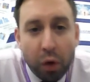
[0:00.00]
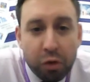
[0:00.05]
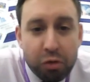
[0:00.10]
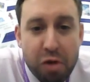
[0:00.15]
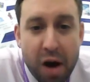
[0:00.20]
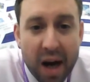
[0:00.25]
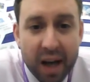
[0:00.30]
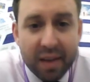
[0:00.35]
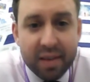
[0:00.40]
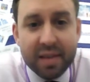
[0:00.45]

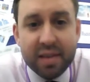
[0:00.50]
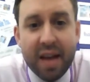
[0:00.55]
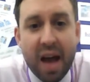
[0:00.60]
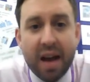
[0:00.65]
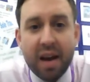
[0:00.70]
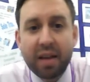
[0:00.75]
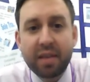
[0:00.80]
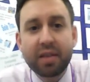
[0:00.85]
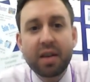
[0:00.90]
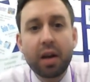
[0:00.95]
Dragon's Den,
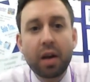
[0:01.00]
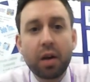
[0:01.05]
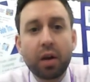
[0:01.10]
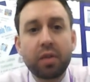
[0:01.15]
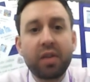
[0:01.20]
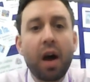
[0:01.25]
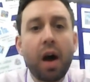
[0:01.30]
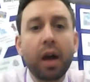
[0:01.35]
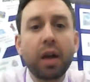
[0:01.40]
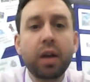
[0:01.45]
has
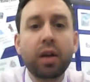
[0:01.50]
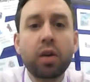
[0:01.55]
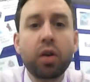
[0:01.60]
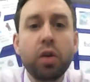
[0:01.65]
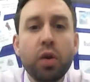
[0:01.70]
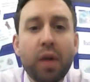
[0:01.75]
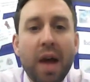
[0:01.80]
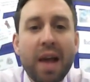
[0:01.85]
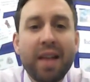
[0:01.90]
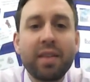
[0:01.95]
got a
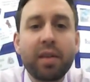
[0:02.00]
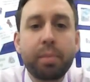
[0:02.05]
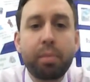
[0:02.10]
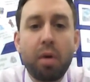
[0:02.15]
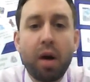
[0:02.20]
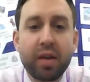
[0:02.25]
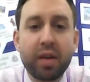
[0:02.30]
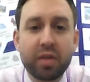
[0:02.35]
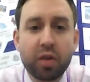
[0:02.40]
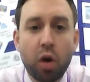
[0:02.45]
Tycoon
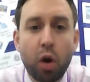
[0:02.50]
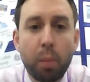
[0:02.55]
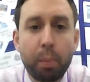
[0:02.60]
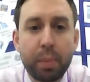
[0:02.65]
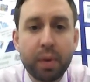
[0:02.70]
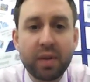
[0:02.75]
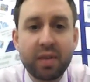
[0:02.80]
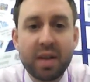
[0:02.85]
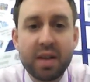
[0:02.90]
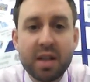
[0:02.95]
Enterprise
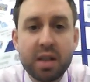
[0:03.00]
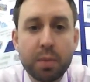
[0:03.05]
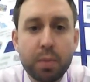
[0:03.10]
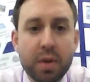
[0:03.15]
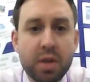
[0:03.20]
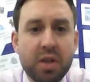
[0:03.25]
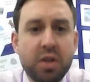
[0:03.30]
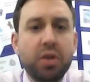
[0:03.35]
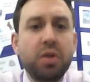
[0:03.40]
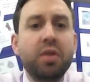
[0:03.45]
competition
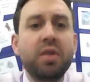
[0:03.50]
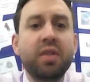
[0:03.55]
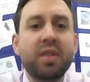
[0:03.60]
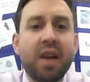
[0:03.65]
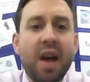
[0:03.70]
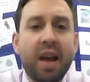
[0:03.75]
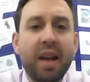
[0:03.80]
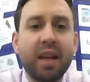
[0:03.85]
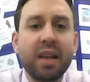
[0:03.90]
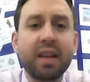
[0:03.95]
which students
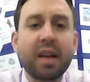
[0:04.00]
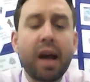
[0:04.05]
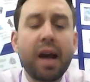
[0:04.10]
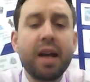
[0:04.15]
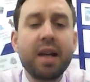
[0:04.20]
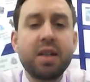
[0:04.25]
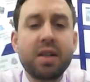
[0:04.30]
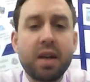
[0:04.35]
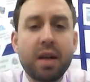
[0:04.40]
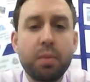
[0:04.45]
can
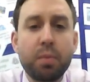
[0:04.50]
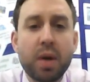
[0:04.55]
engage in,